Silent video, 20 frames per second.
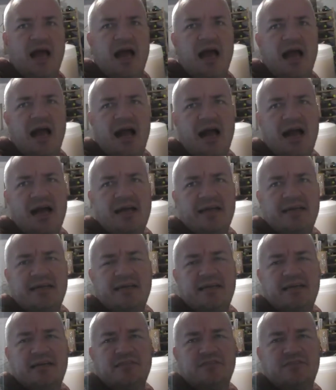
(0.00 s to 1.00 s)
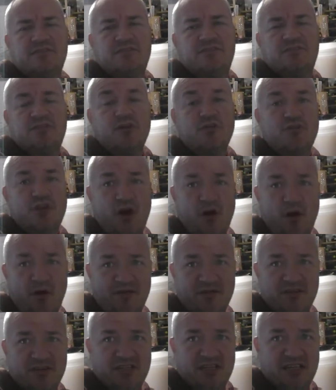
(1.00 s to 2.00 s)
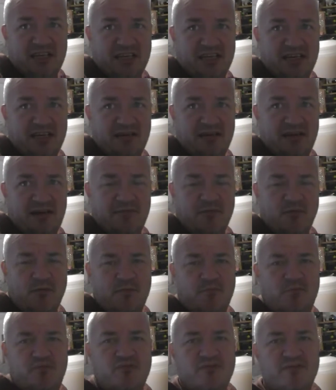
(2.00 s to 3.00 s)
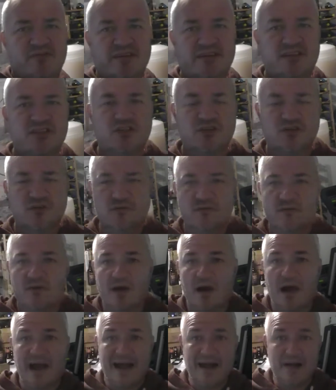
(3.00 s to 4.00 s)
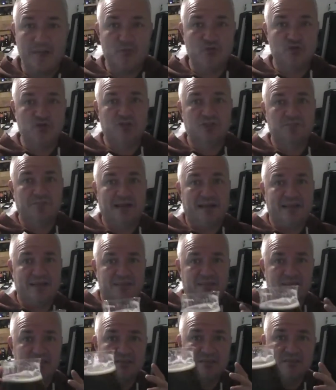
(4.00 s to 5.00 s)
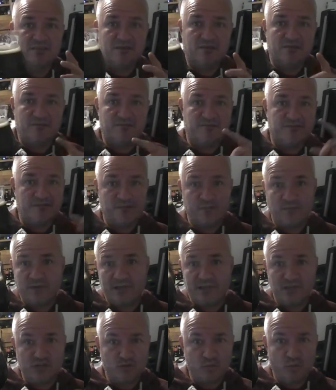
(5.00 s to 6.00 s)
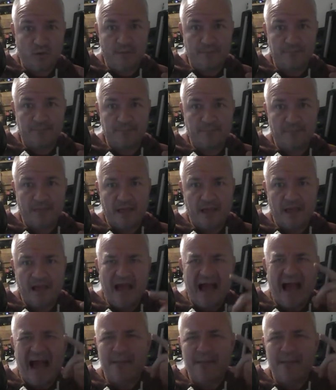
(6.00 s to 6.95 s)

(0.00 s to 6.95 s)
I don't know, obviously. I'm not privy to how much is blended of each one. I